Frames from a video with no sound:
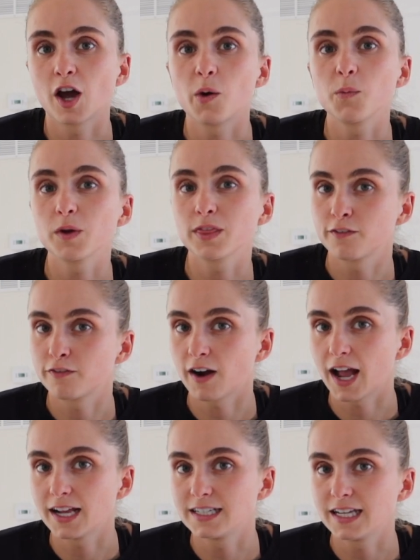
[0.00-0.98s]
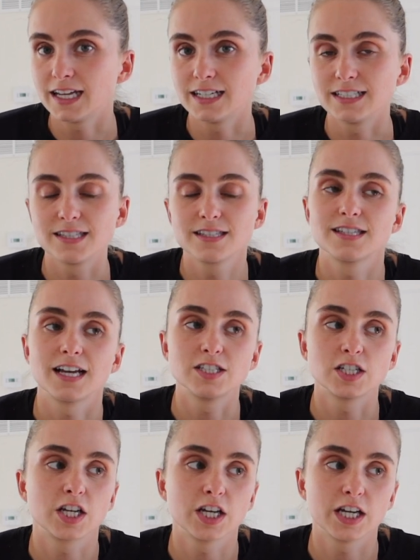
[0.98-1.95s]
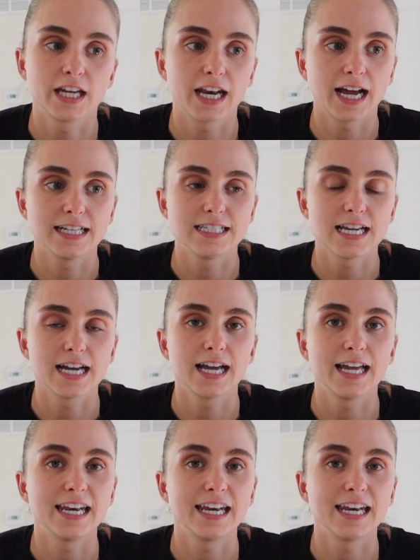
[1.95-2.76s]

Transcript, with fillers: going with a friend is such a good idea.